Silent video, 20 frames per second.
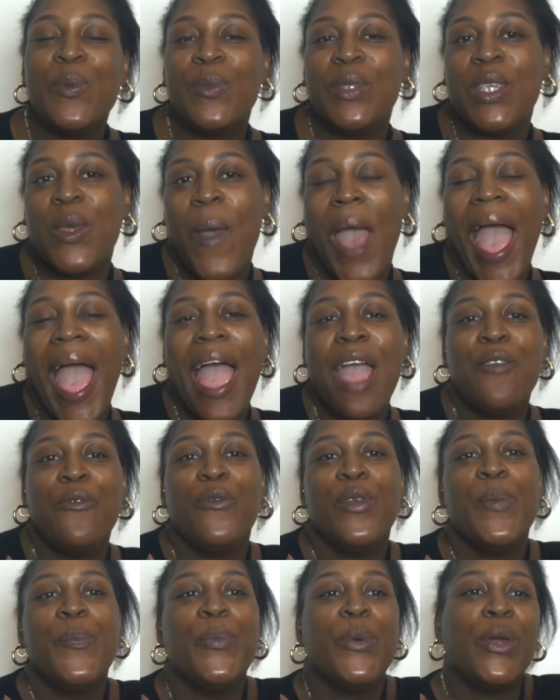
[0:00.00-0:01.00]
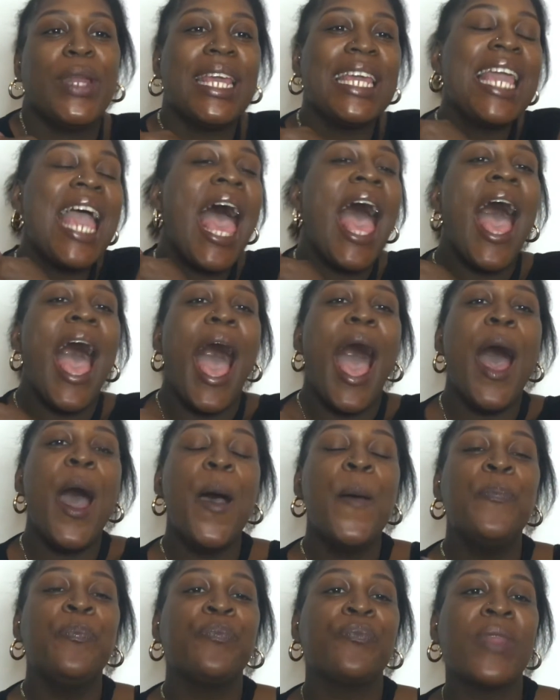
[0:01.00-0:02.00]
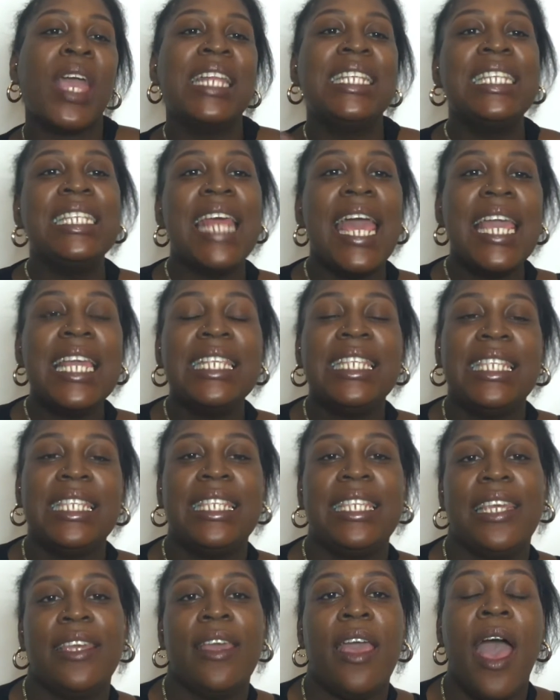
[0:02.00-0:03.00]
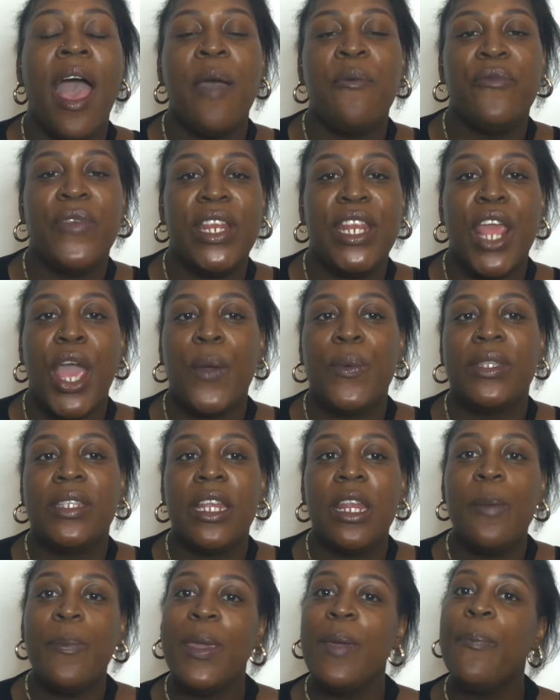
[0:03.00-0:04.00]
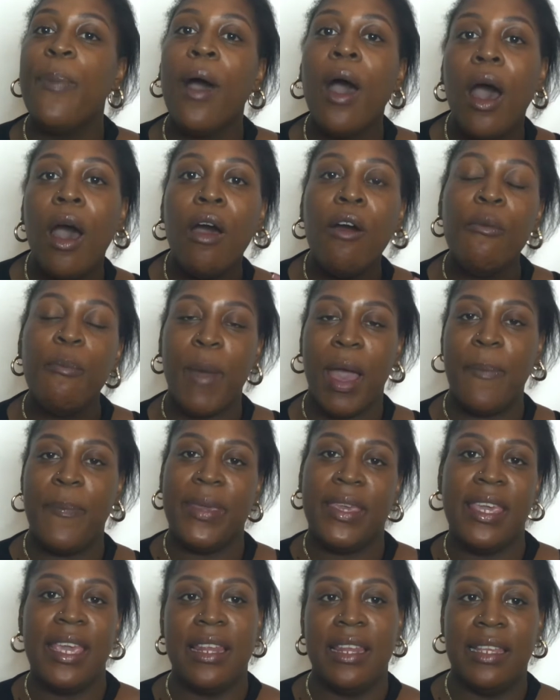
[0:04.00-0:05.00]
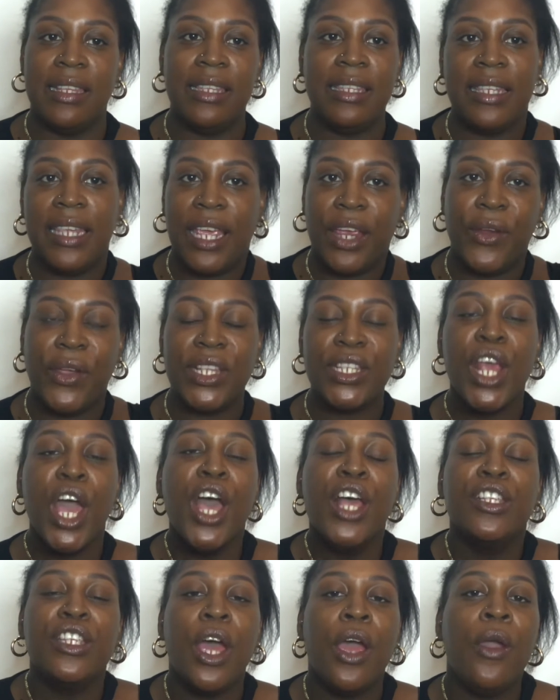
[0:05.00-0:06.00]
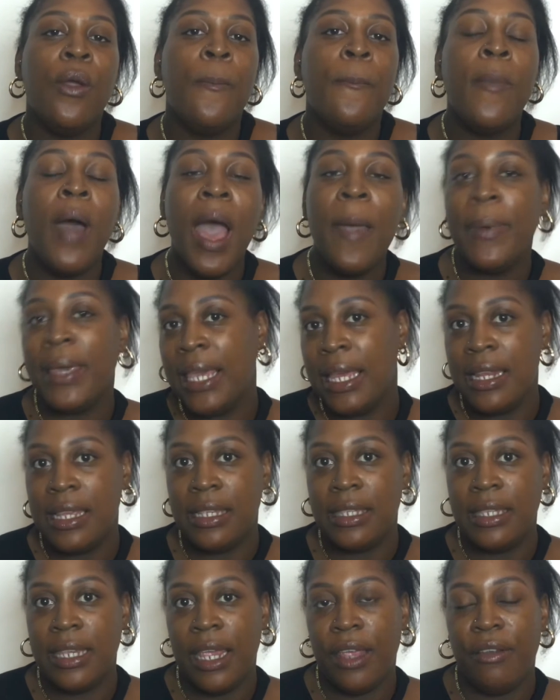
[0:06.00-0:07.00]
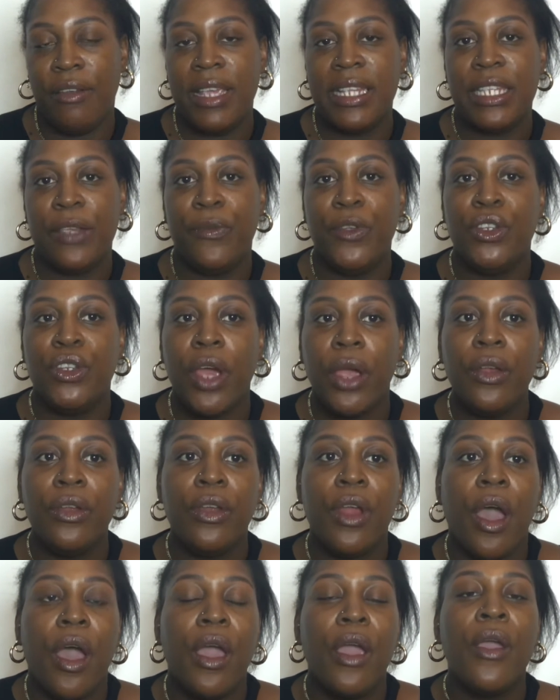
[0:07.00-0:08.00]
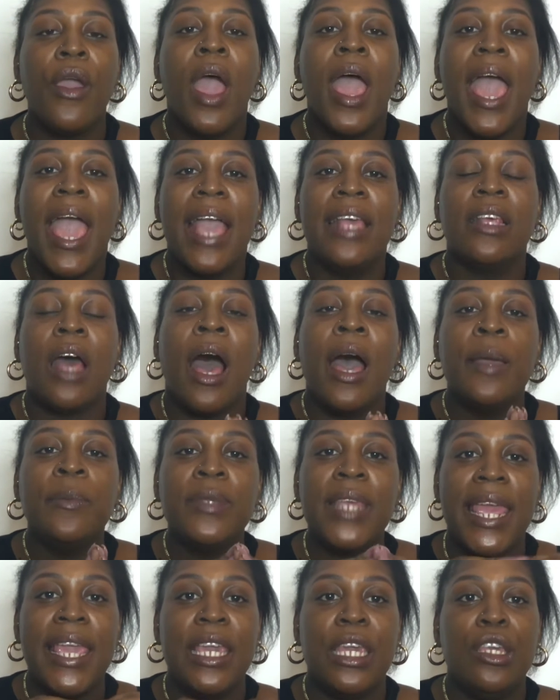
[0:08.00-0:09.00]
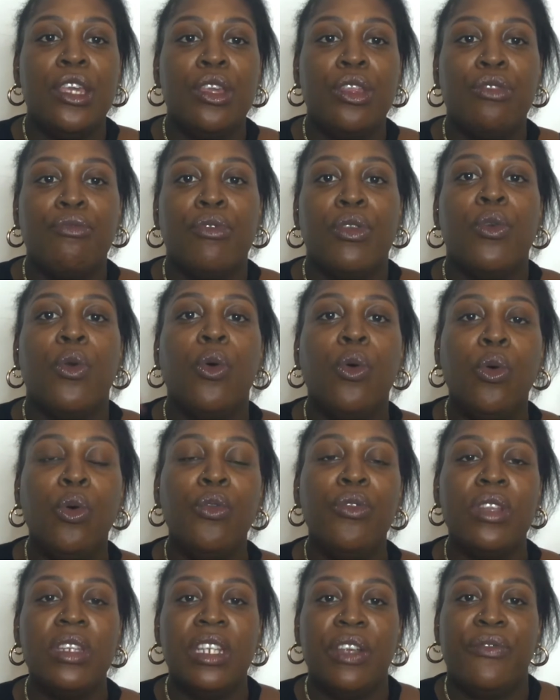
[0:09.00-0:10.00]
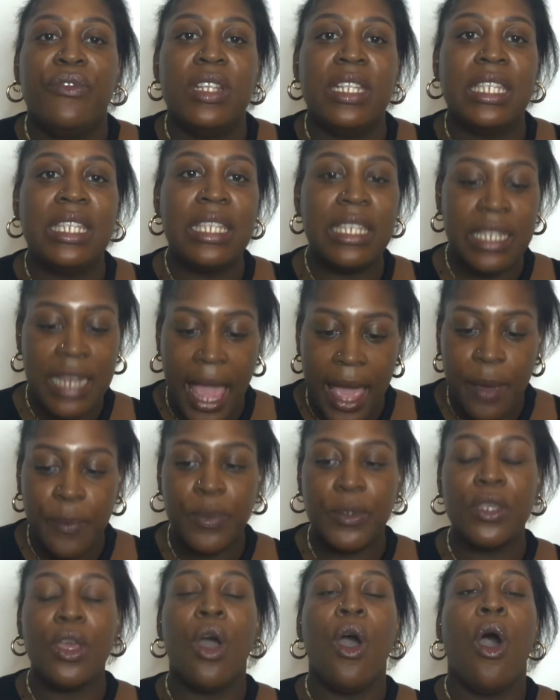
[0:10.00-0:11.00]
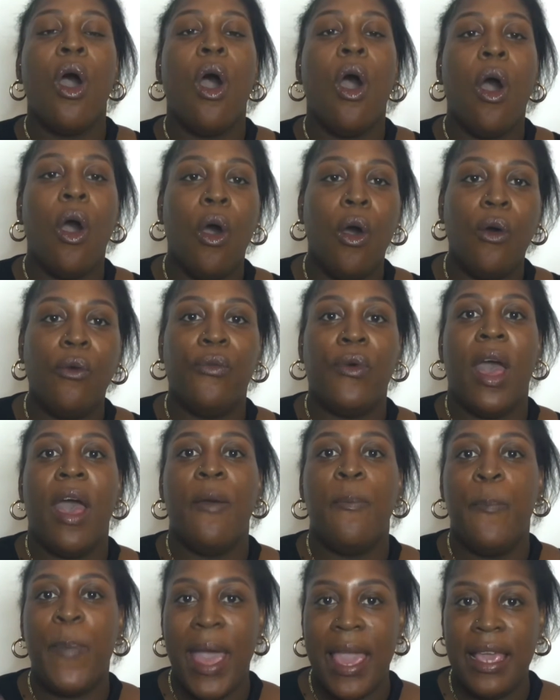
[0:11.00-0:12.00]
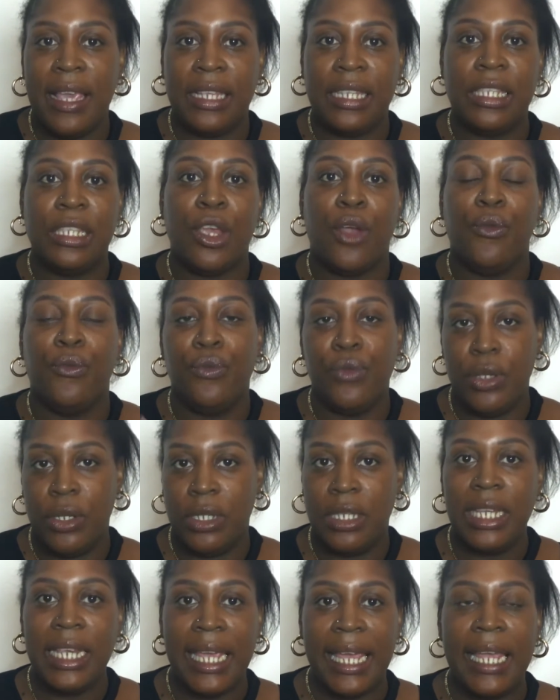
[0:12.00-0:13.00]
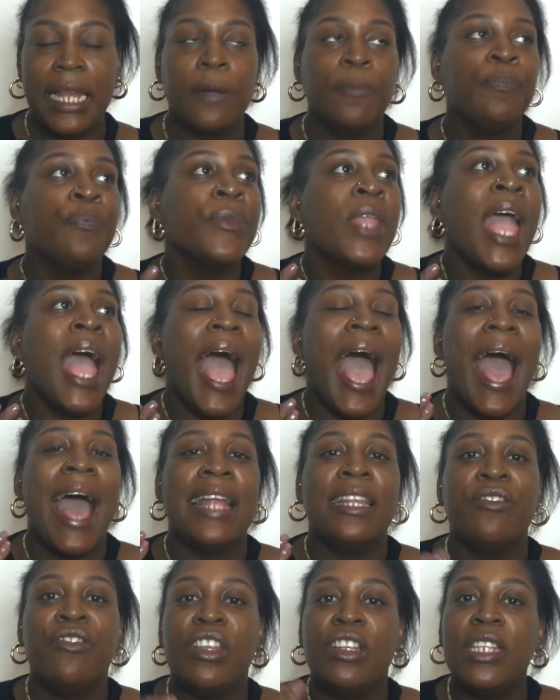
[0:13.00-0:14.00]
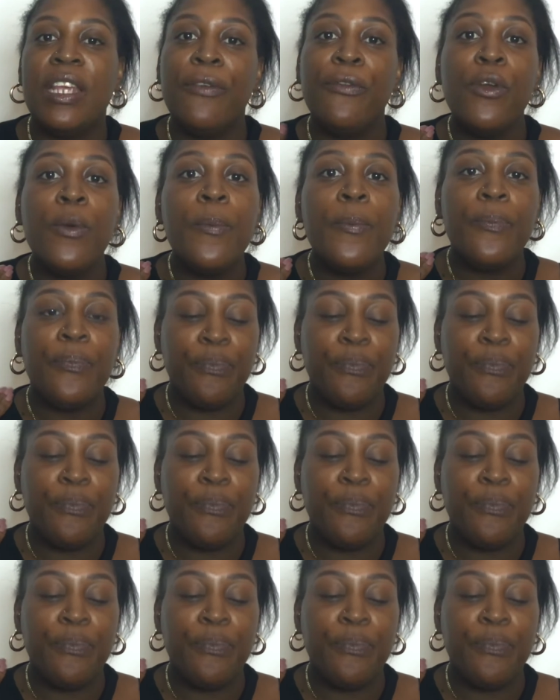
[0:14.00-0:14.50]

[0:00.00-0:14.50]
to everybody. Today's video is going to be part of my beginner series. So my beginner series, if you don't know, is I'm taking you through all the different steps of a base routine and the different